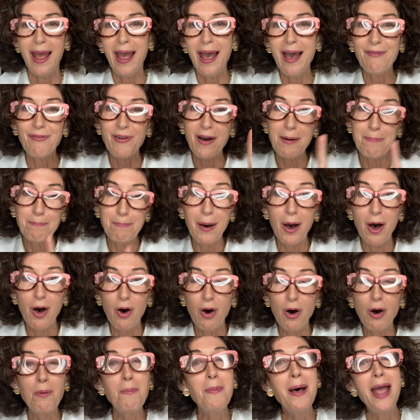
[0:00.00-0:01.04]
have a
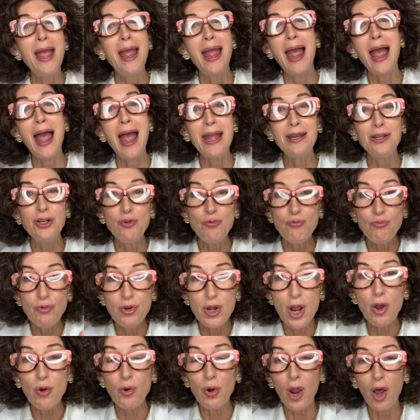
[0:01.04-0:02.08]
balm and you
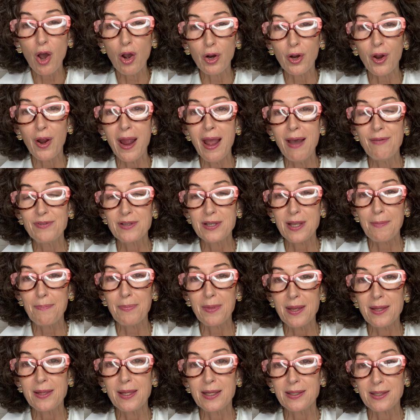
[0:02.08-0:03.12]
no longer have
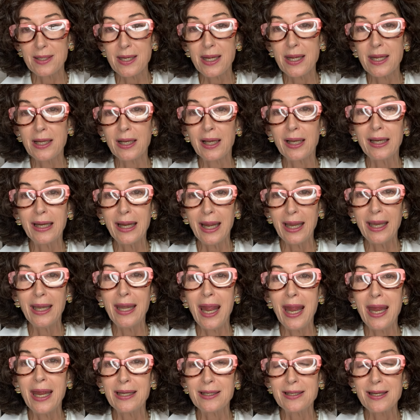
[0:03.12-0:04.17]
something that's healing and
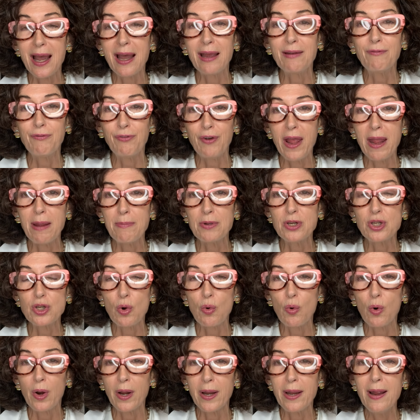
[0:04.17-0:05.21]

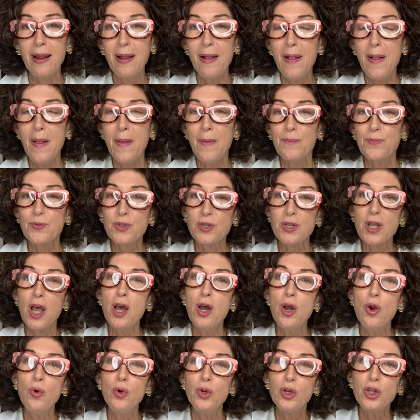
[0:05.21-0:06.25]
anti-inflammatory.
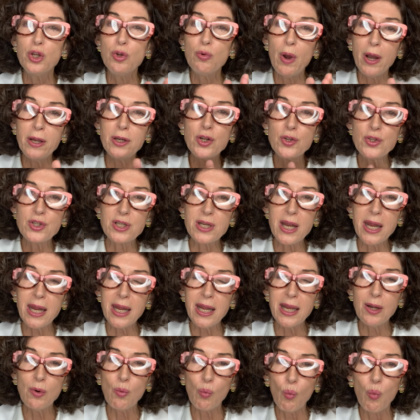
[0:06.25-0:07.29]
So you
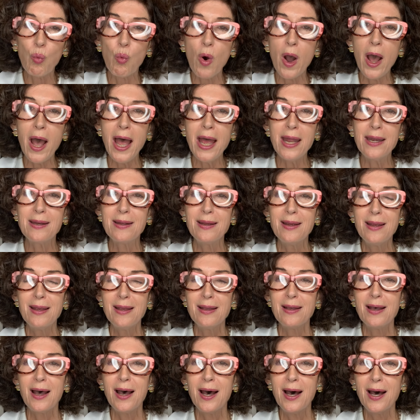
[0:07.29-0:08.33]
understand what
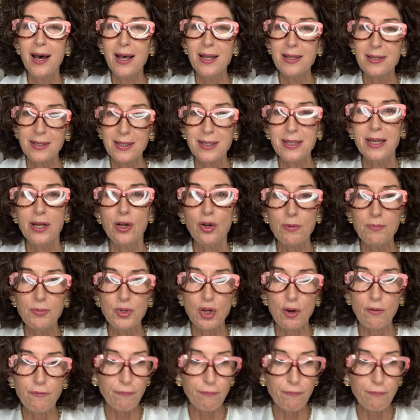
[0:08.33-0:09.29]
serums are